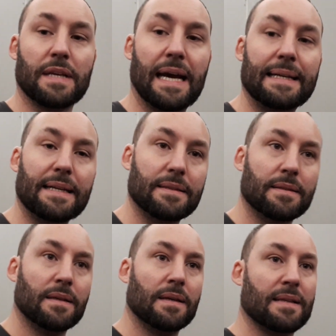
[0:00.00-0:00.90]
And
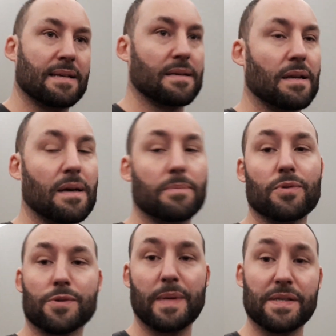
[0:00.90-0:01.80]
then there's a lot
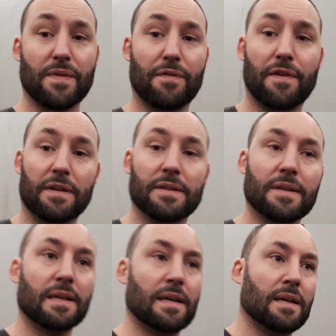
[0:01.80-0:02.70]
more space for
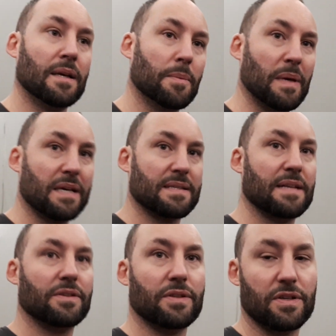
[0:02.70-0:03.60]
fun, because
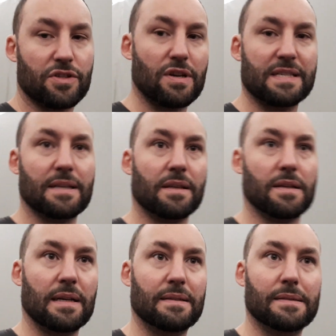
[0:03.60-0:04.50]
then you're not stressing,
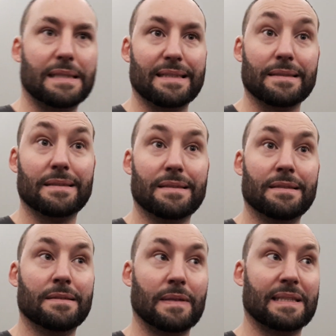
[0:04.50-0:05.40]
like, oh, I don't
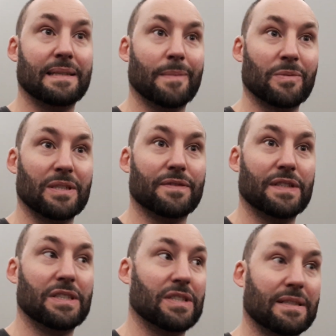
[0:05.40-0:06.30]
know what time I'm gonna
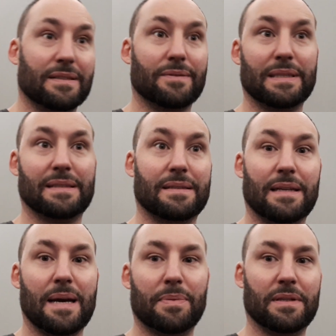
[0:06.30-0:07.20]
finish, I don't know what's
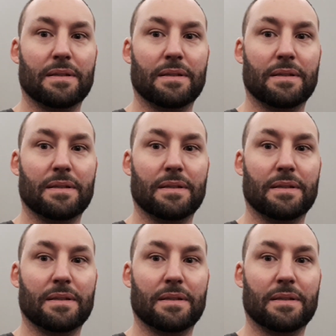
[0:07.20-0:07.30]
gonna happen.